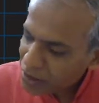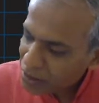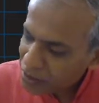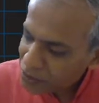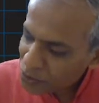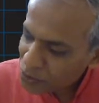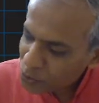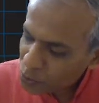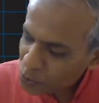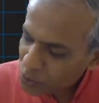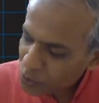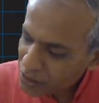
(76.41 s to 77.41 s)
is
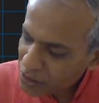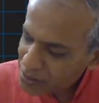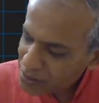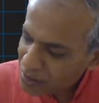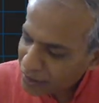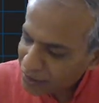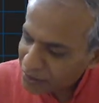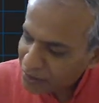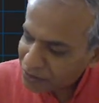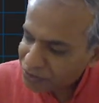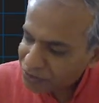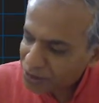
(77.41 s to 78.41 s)
only slightly different.
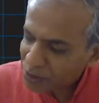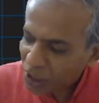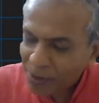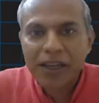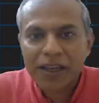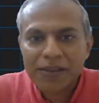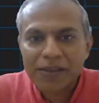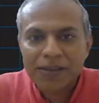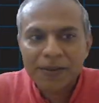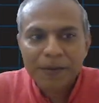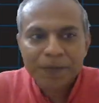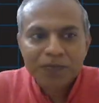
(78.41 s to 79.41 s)
What am I doing
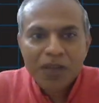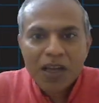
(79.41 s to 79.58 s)
is,